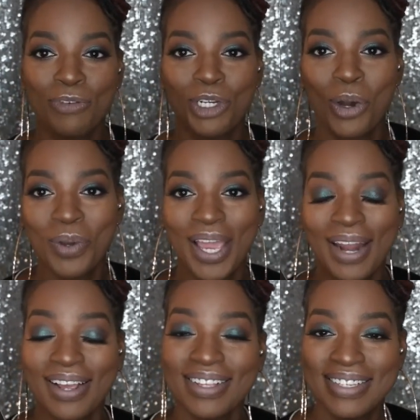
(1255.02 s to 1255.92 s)
you don't
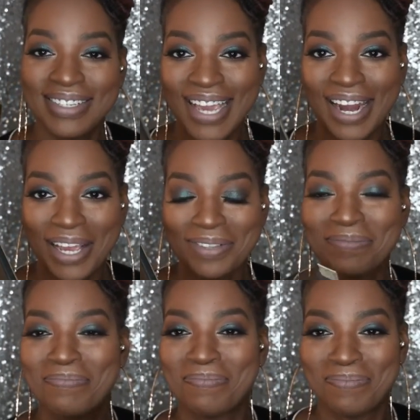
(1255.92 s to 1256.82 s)
get it, get it.
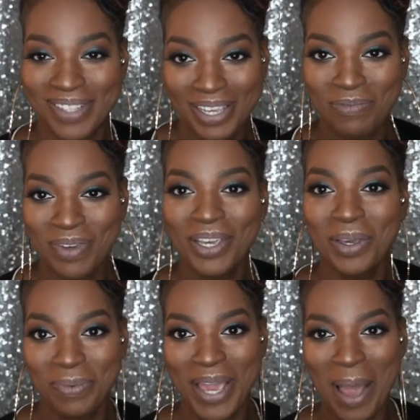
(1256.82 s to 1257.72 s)
Believe me,
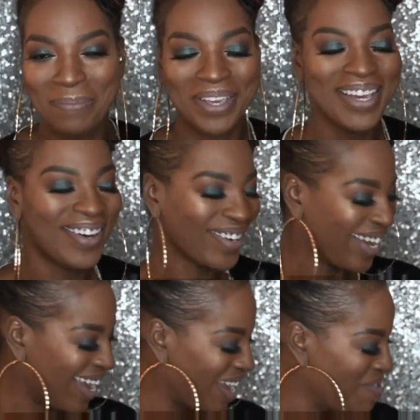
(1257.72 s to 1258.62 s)
you'll be happy,
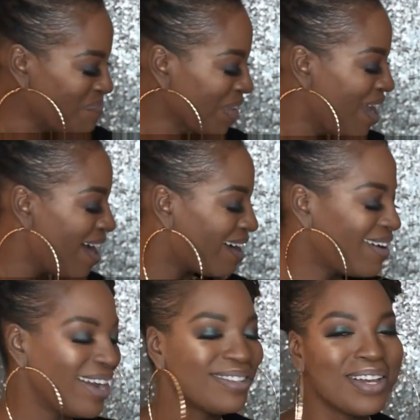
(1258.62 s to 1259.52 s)
okay?
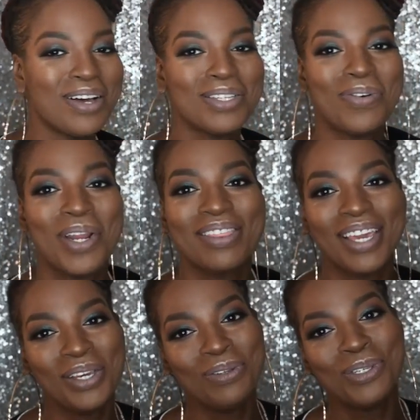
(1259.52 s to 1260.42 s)
Alright, dolls, I want to
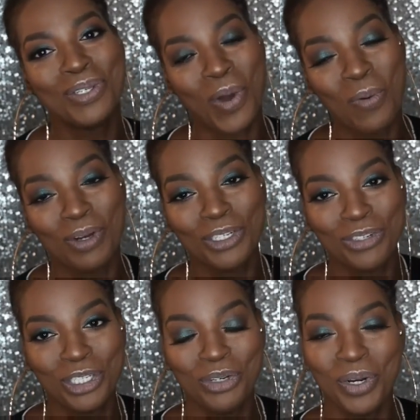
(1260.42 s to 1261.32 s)
thank you so much
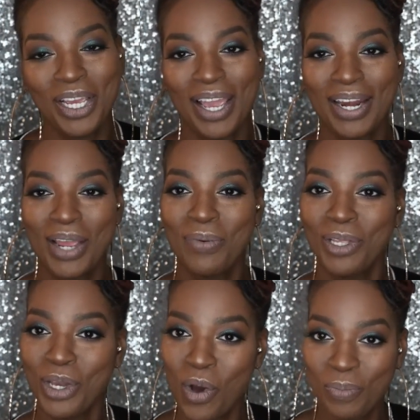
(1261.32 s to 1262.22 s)
for tuning in. I
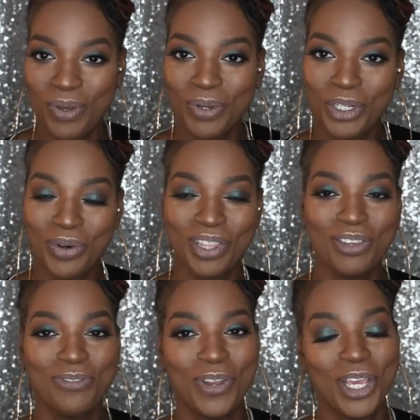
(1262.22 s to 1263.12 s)
really hope you enjoyed
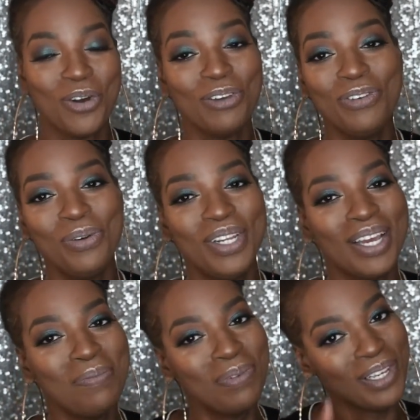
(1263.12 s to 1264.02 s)
this video. If you
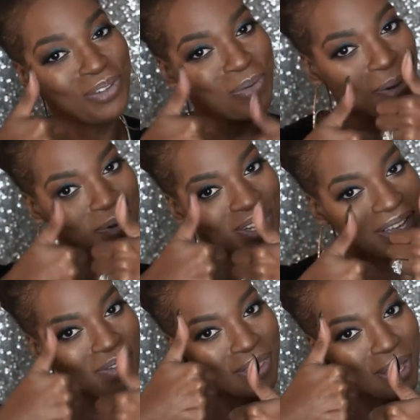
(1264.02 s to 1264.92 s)
did, please remember to
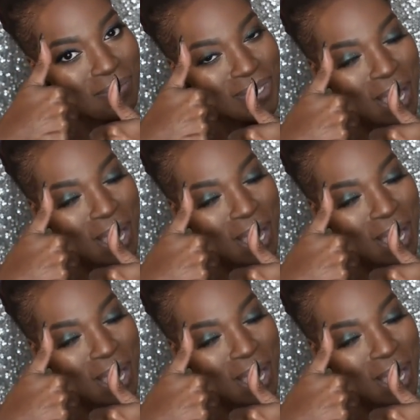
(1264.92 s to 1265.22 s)
give a thumbs